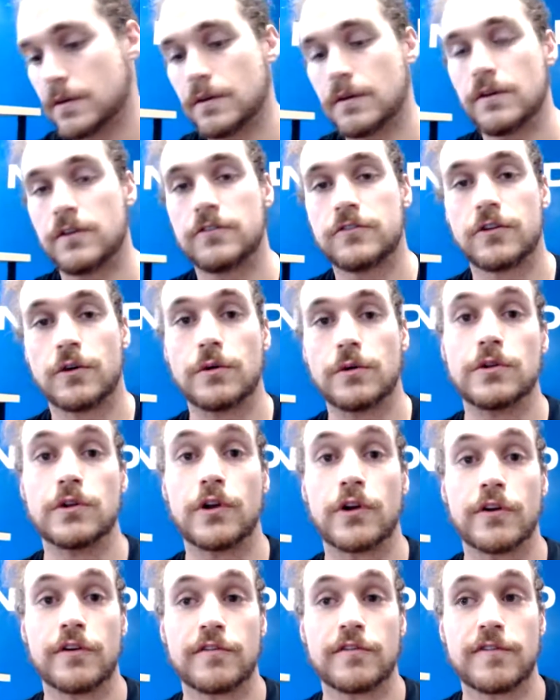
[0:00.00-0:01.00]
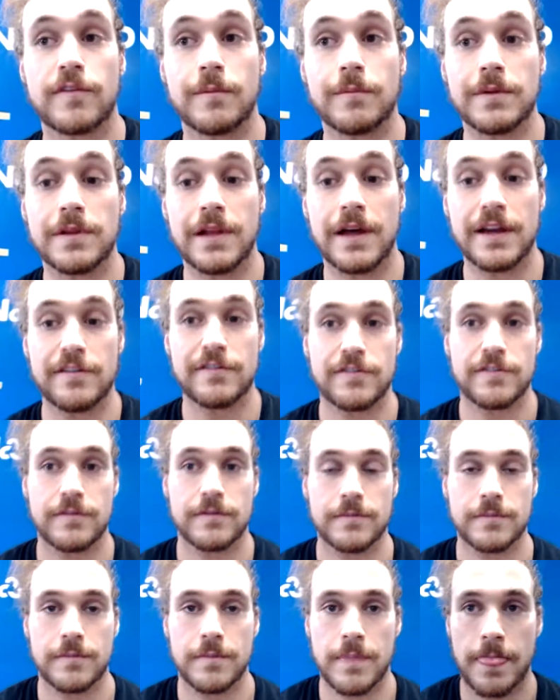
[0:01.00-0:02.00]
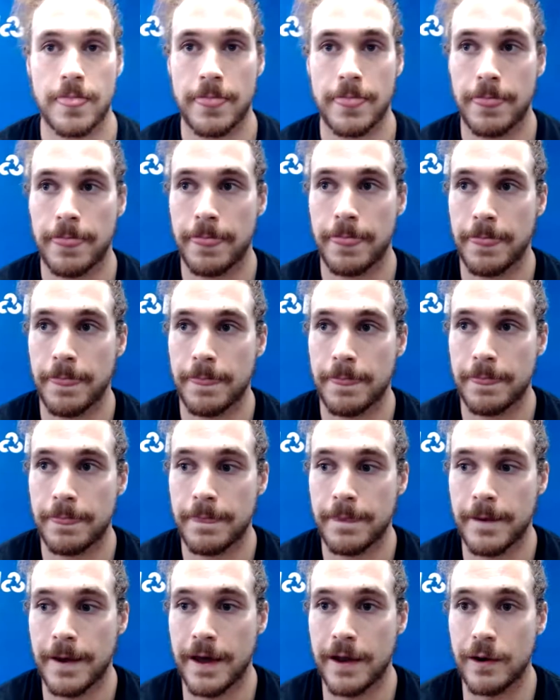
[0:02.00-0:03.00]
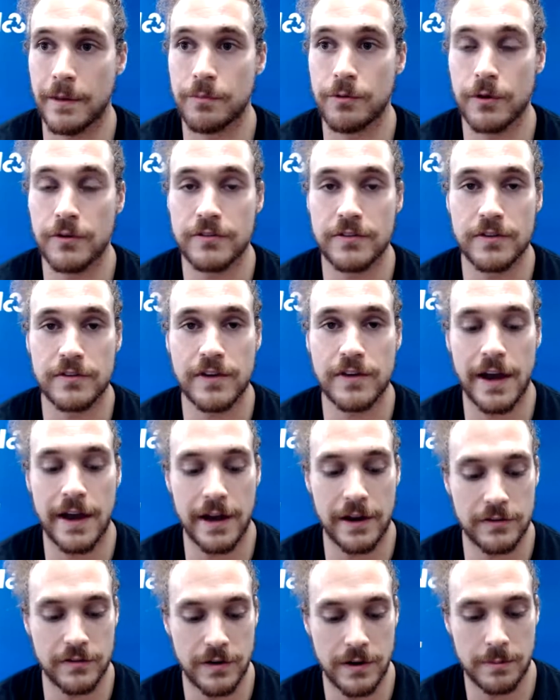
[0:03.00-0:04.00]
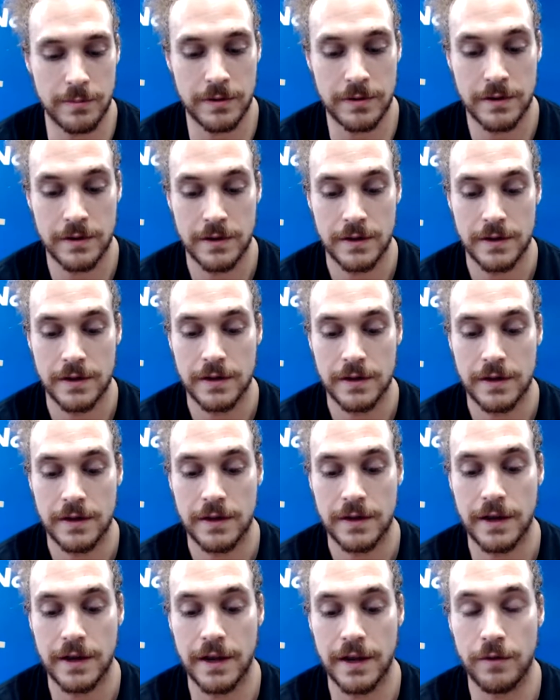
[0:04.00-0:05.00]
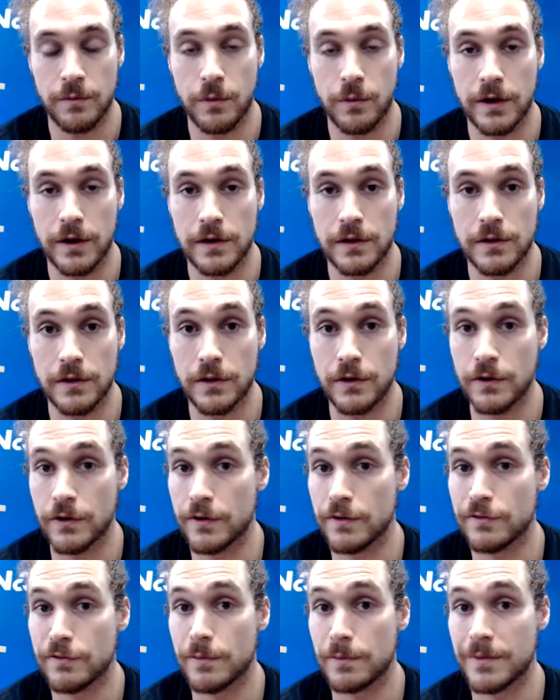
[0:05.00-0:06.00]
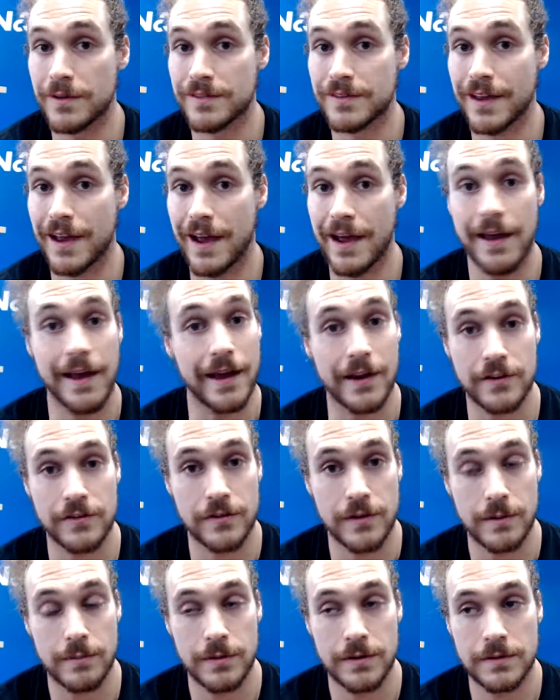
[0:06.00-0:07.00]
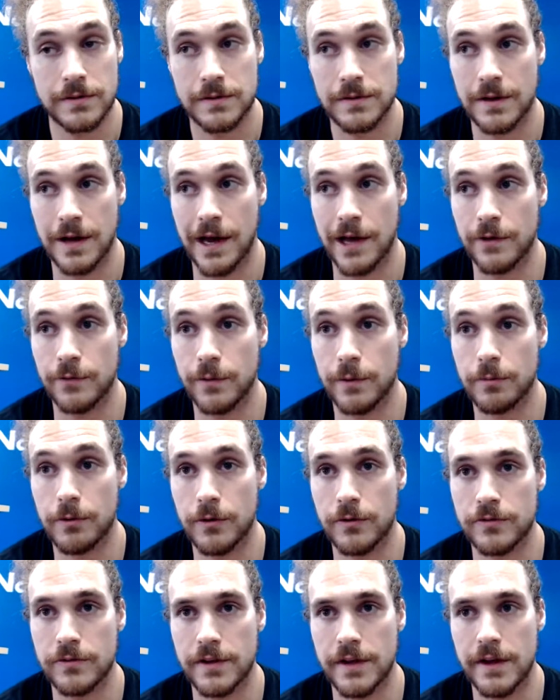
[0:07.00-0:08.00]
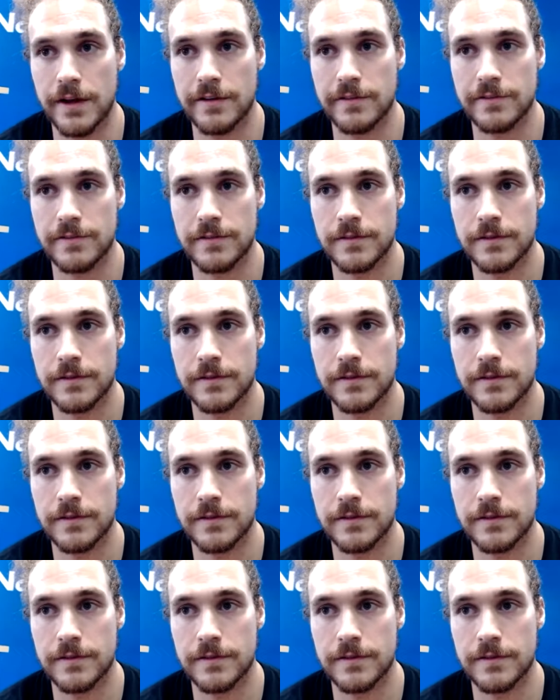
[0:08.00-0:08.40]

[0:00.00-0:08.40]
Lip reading: So learn from life how to approach this kayak trip, and we're going to learn from this kayak trip how to approach life.